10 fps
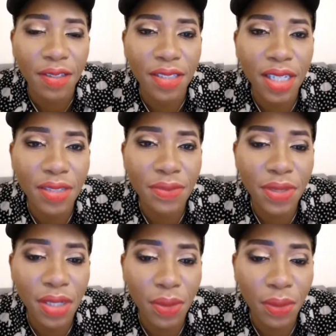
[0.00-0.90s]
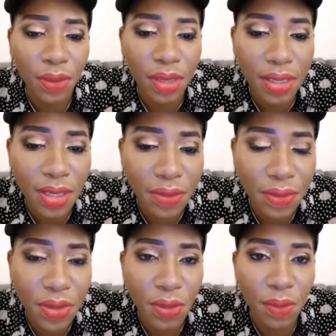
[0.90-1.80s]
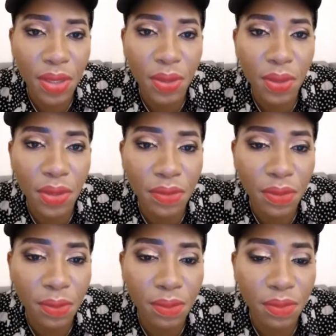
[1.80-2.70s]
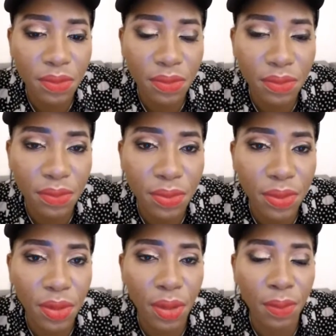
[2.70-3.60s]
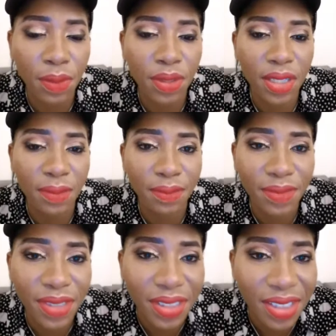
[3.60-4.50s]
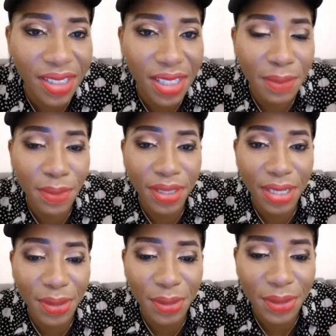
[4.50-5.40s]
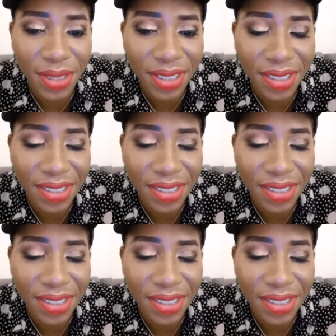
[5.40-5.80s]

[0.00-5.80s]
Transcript: That our video when you go even upload them about that corona.